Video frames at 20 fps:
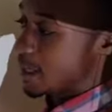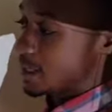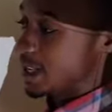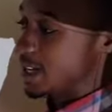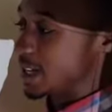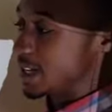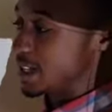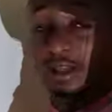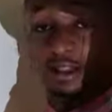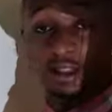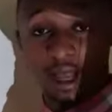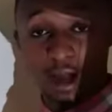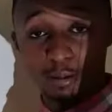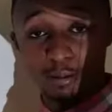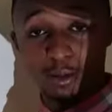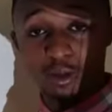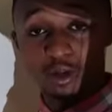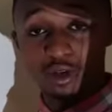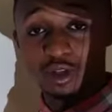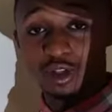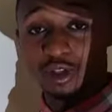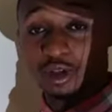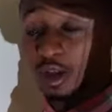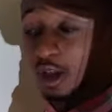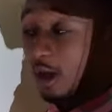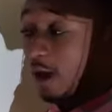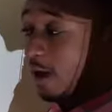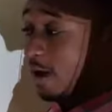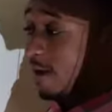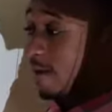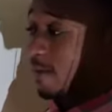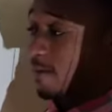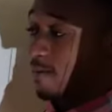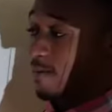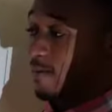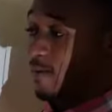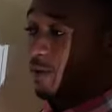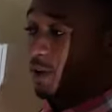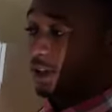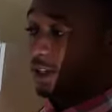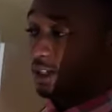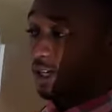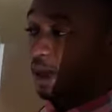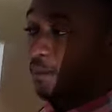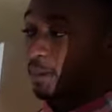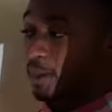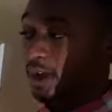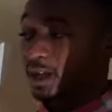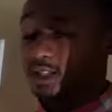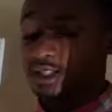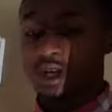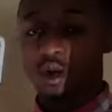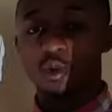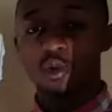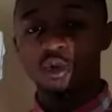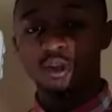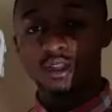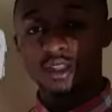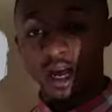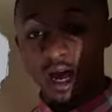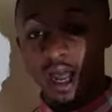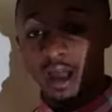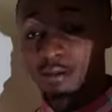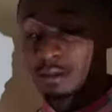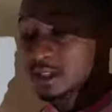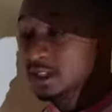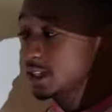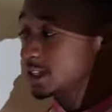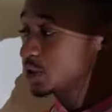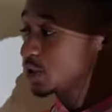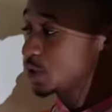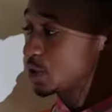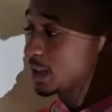think examples. For example, they can say, what time is it?